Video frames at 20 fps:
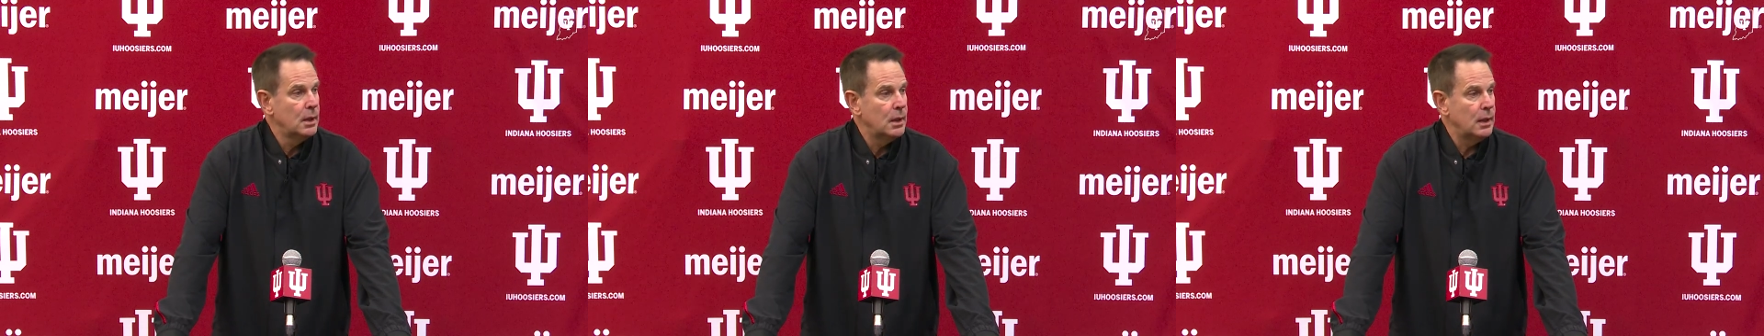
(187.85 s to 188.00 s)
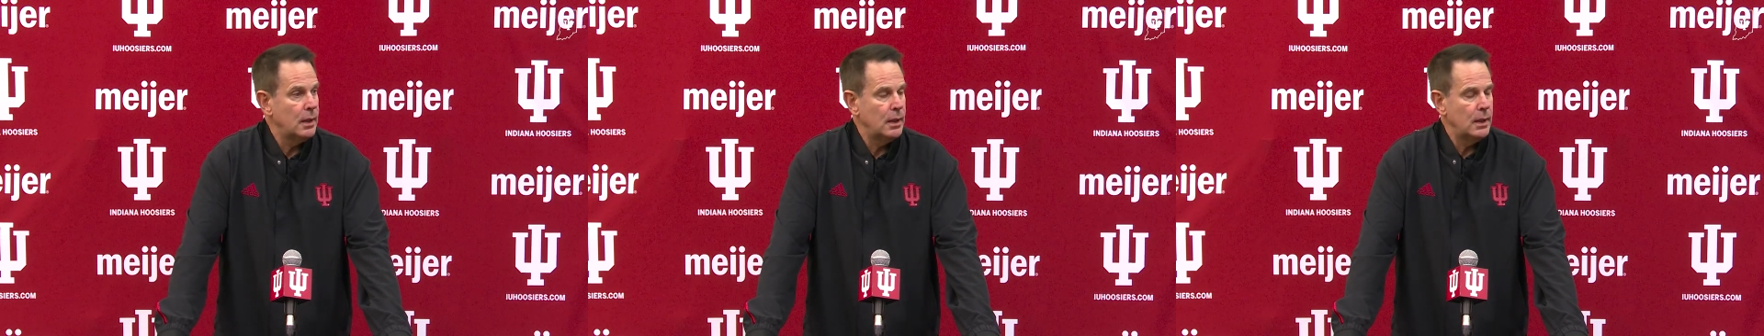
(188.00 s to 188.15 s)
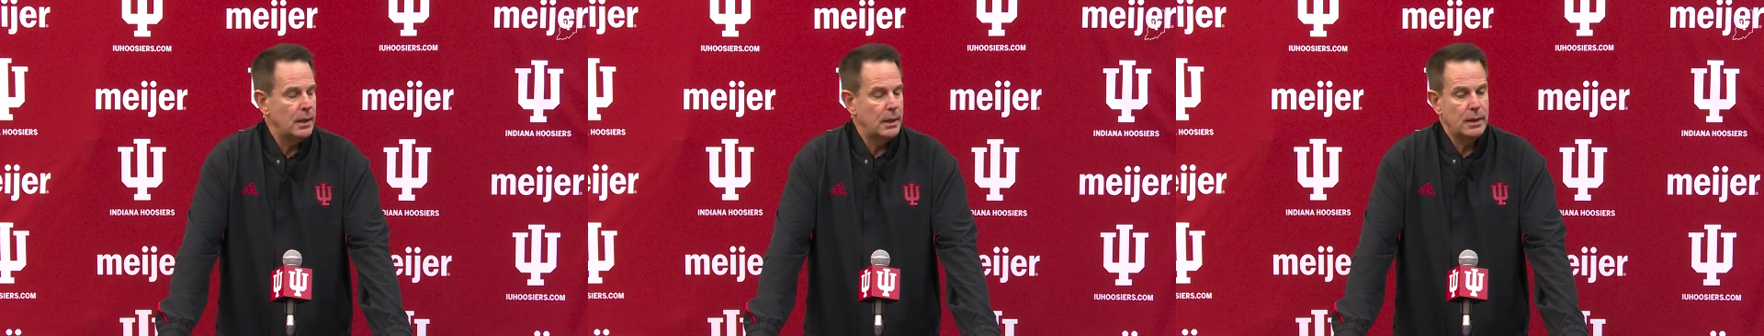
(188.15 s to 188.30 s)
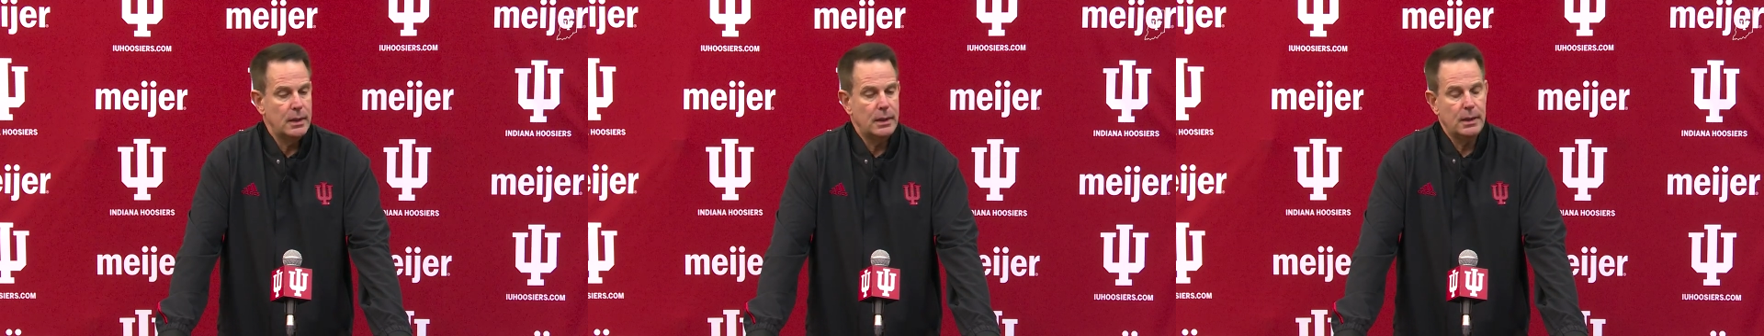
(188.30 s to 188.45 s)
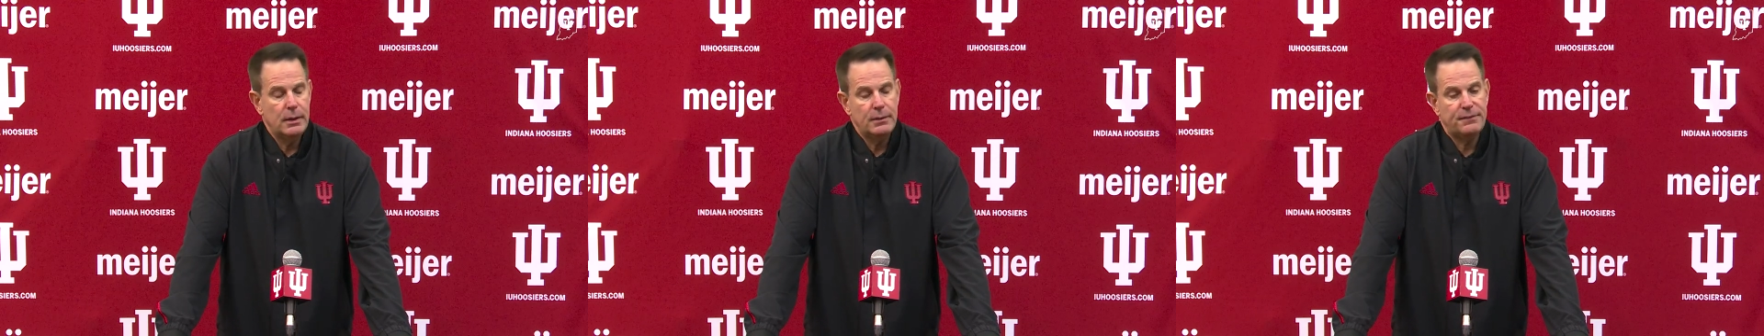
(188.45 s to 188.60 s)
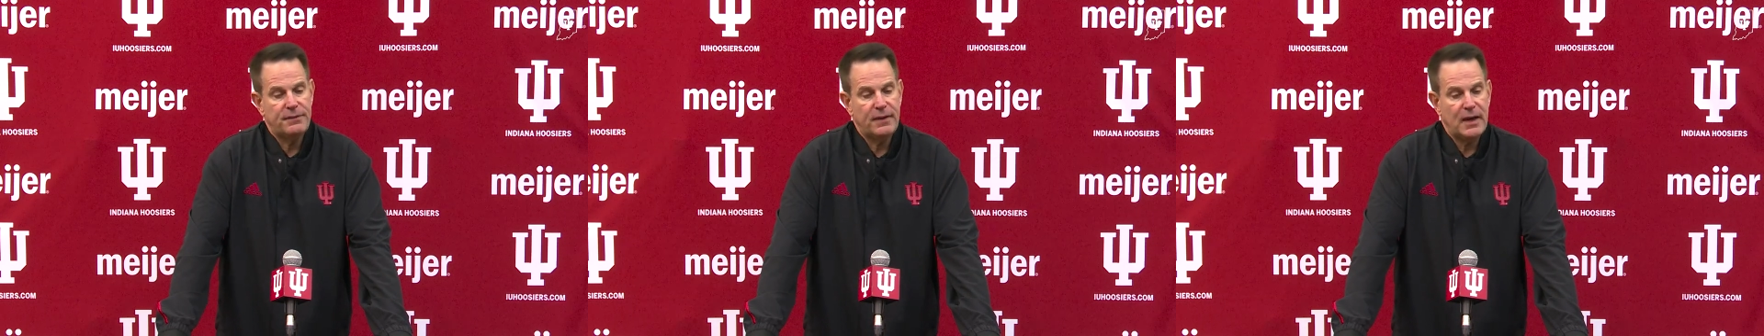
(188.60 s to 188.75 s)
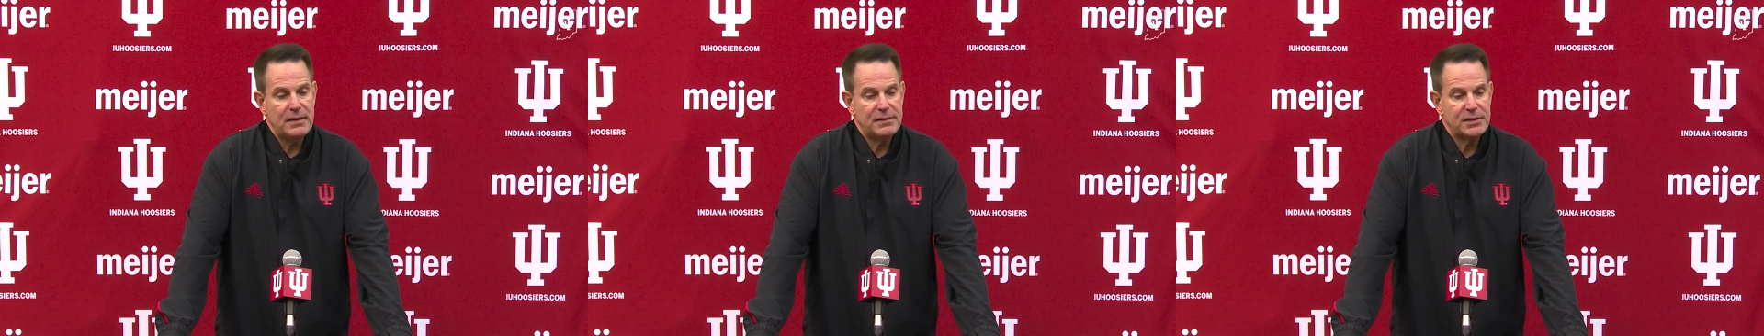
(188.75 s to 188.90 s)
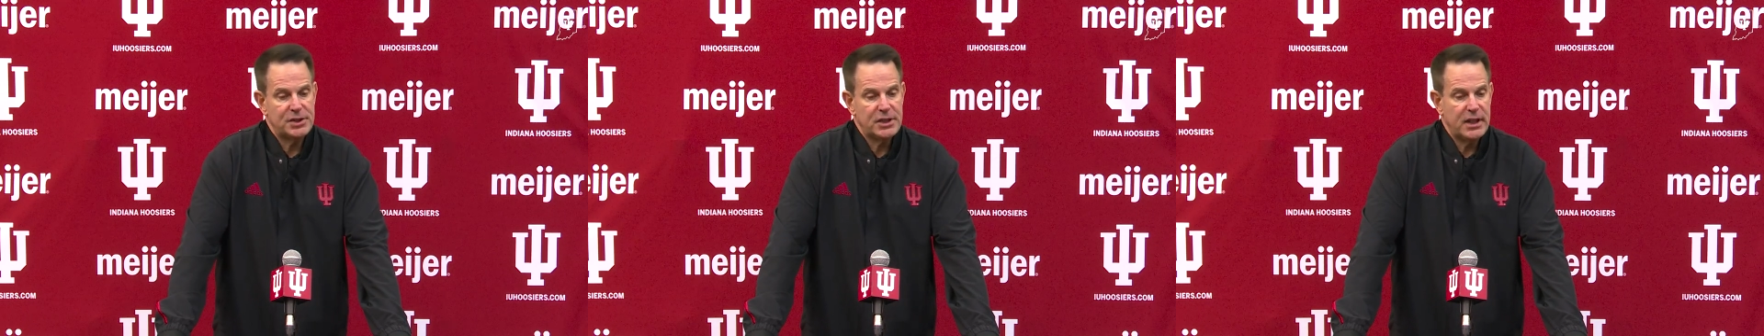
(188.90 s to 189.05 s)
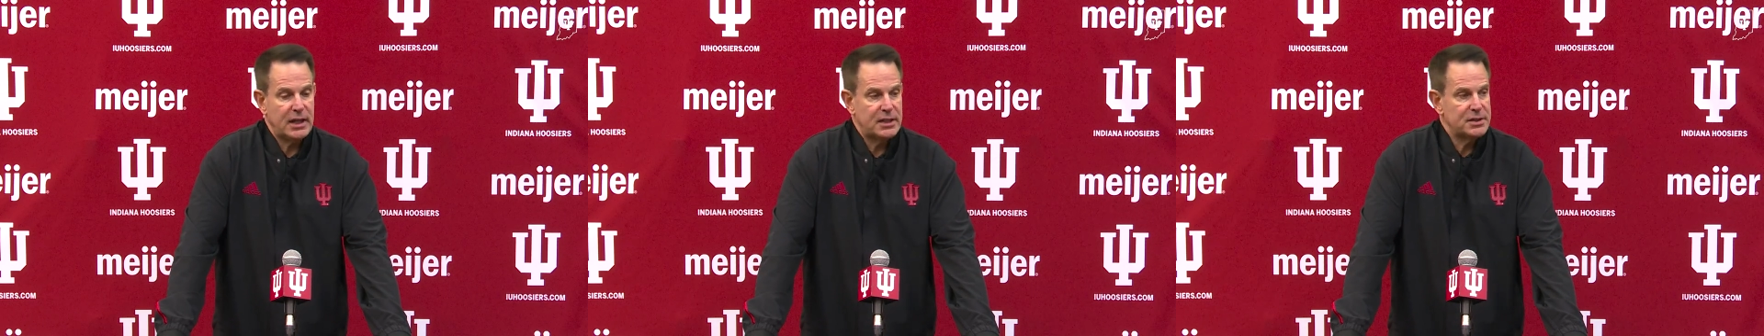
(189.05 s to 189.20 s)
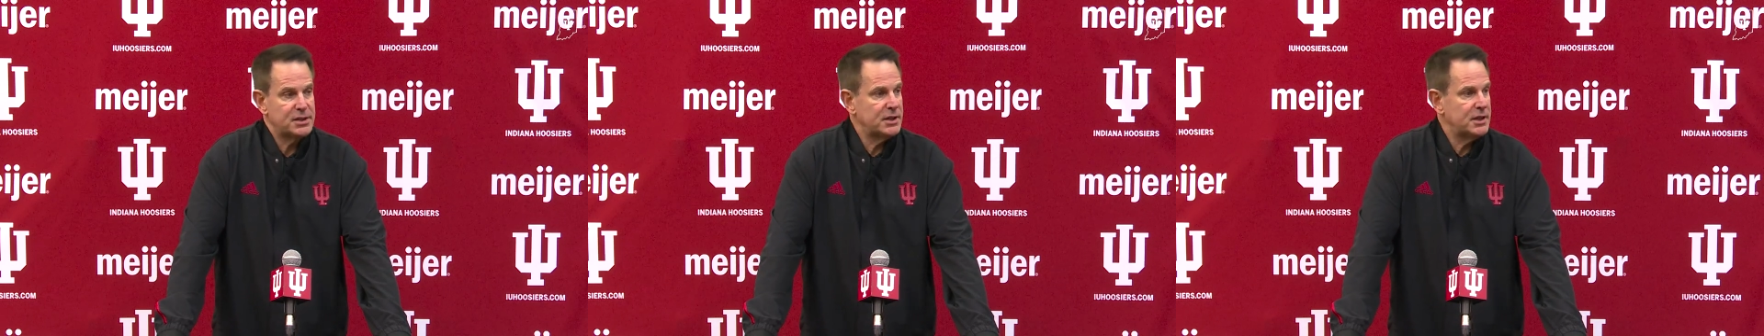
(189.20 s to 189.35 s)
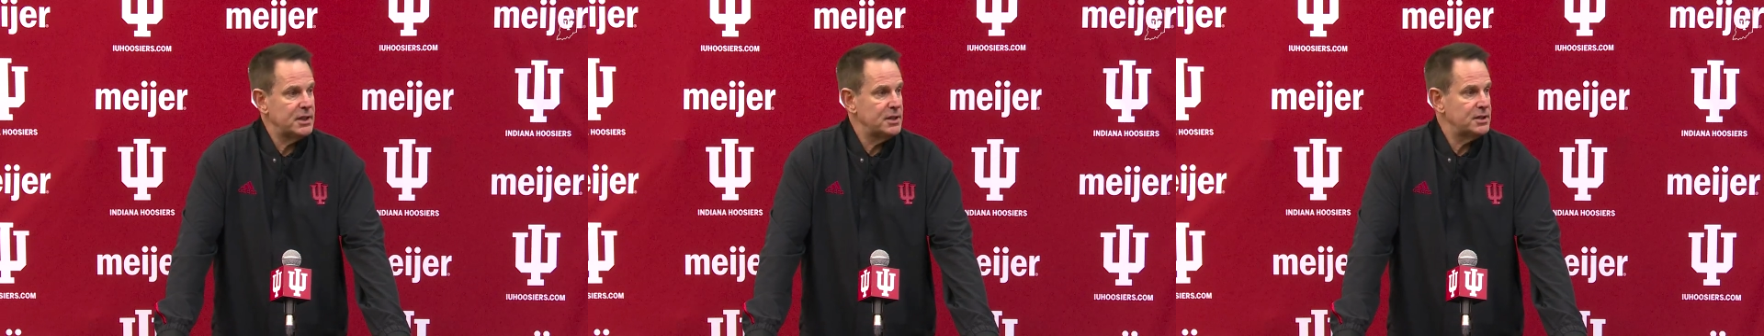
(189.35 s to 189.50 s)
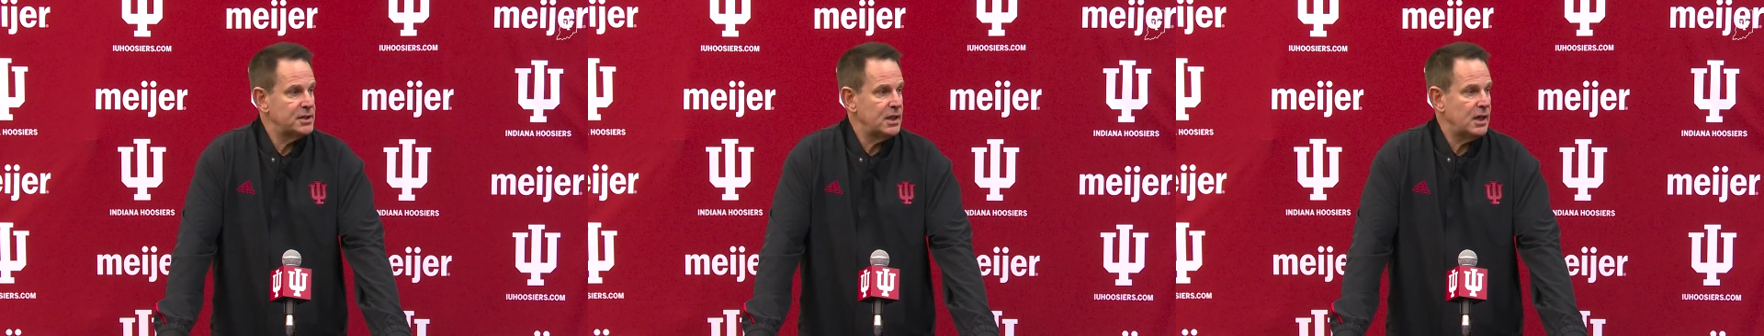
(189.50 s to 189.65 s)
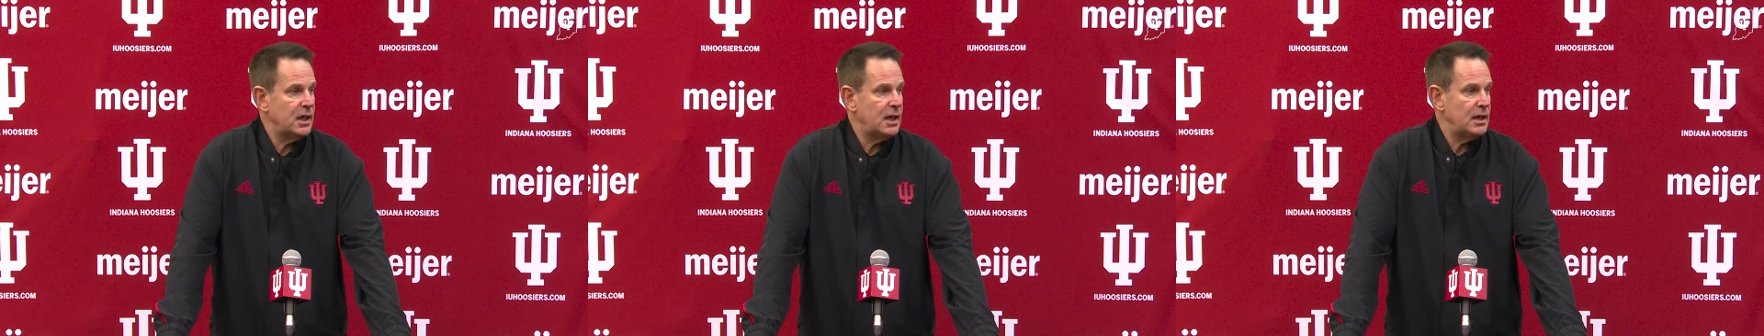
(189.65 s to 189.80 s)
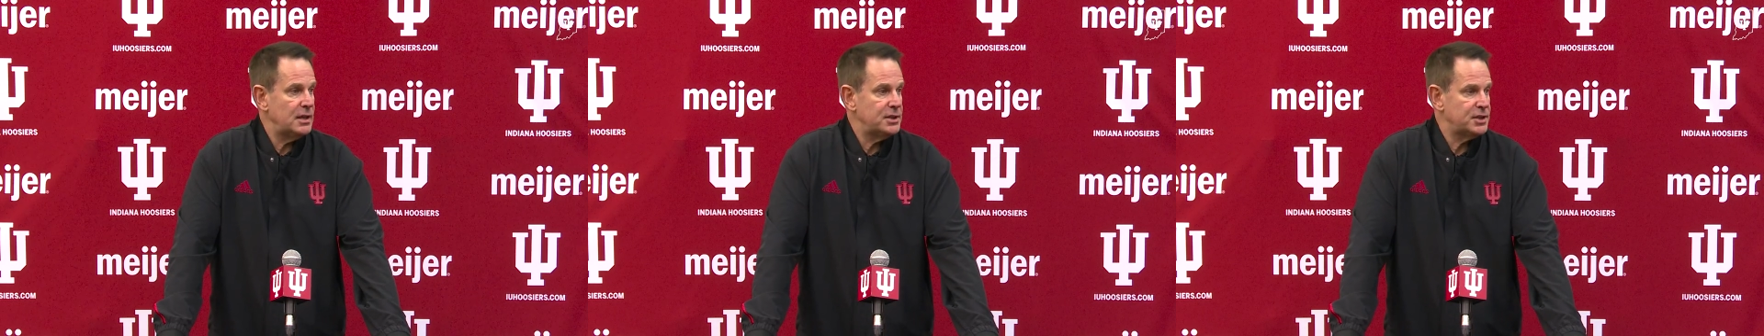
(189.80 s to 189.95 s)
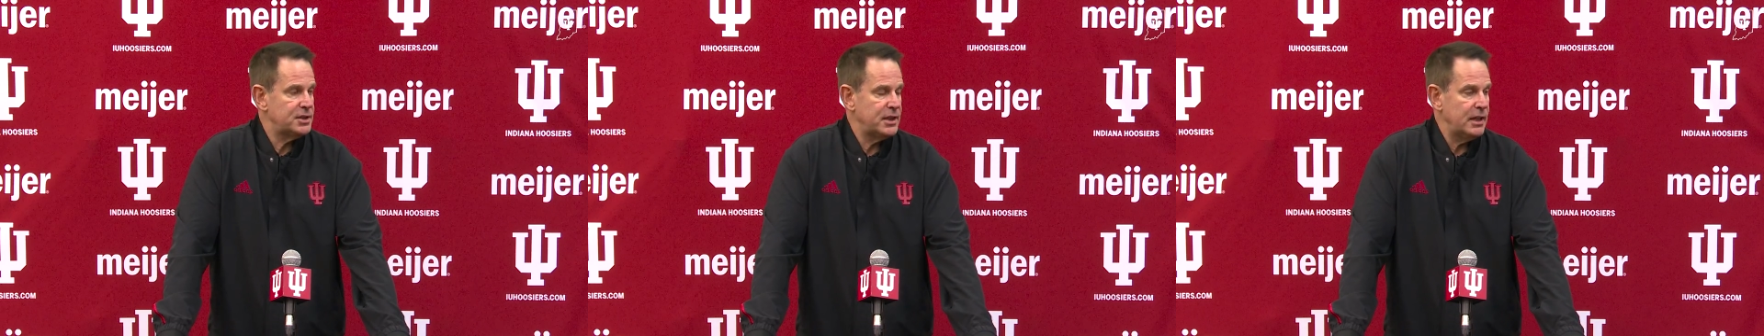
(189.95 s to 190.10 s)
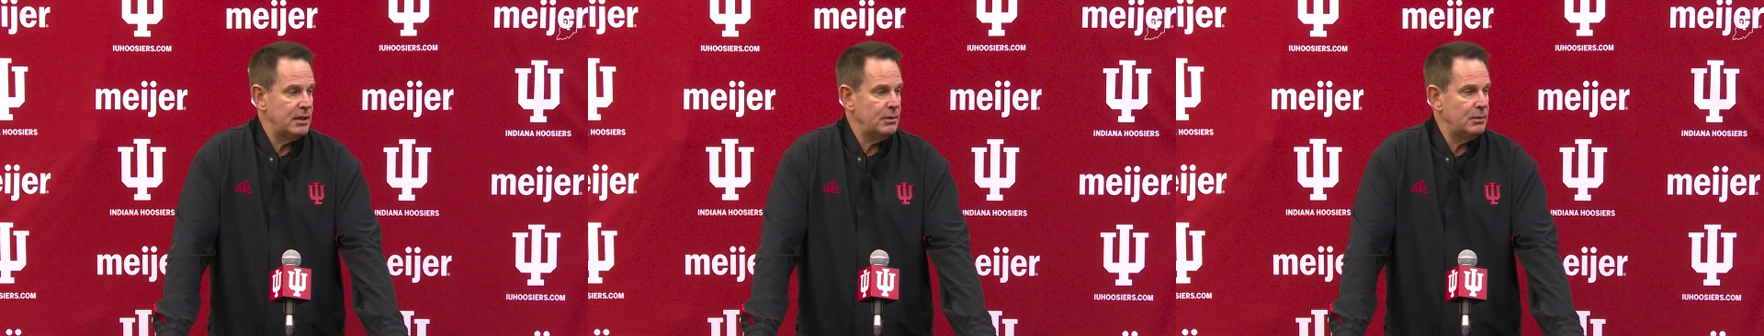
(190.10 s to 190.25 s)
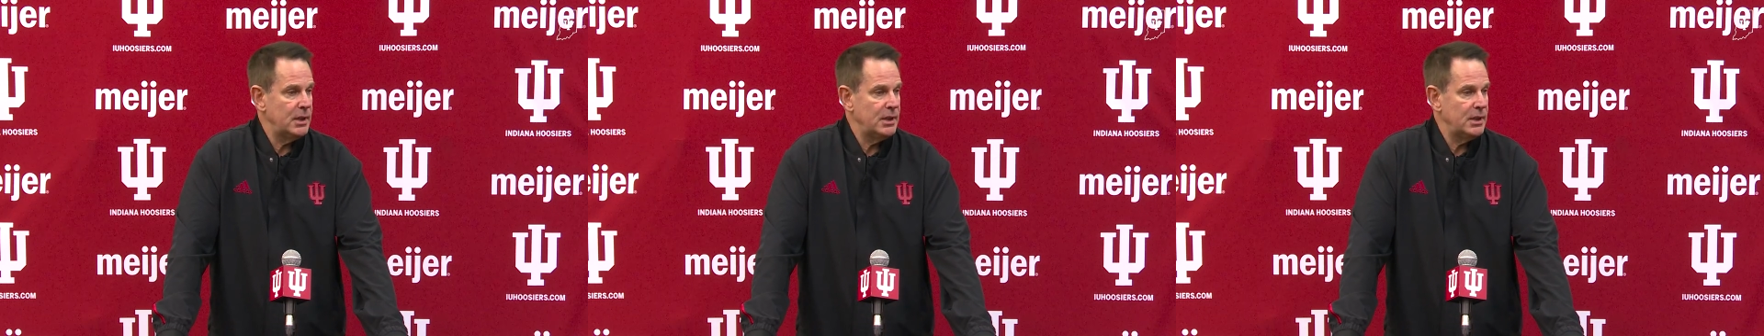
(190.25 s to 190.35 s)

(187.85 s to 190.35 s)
Uh, five sacks against Ohio State.